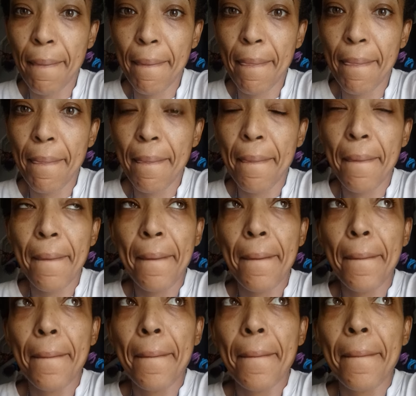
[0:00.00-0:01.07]

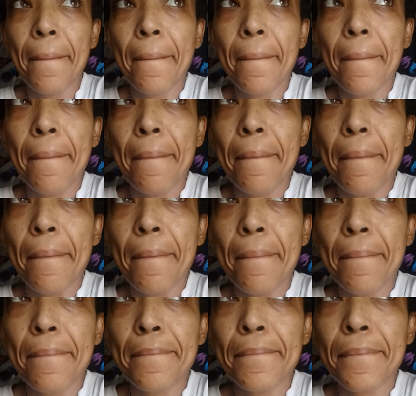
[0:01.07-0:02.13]

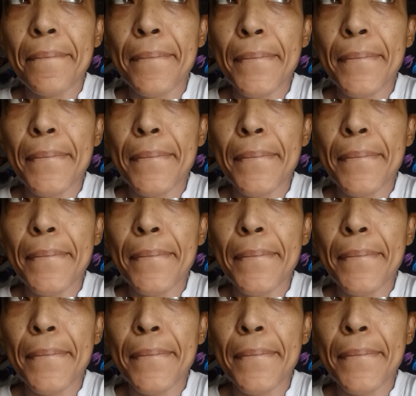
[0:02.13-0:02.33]
(no one is talking)